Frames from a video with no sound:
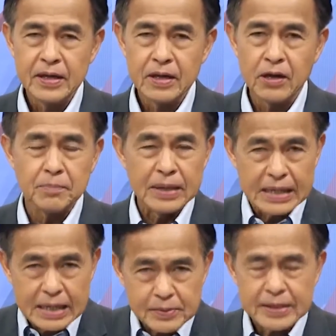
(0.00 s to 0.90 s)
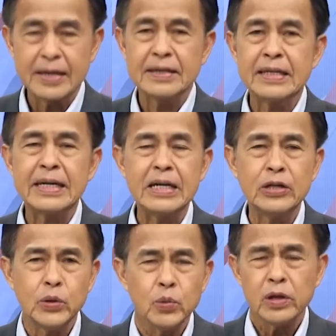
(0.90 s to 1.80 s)
Korn believes that he
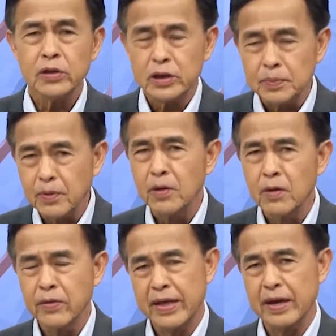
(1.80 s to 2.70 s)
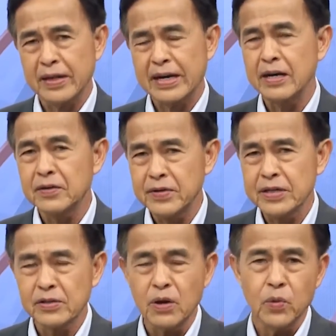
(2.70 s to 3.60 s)
can do a lot more than the
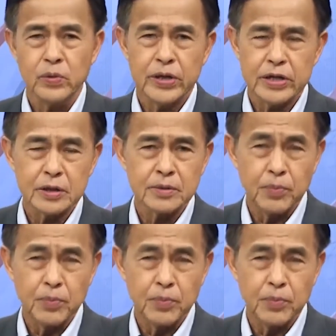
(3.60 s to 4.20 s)
country's oldest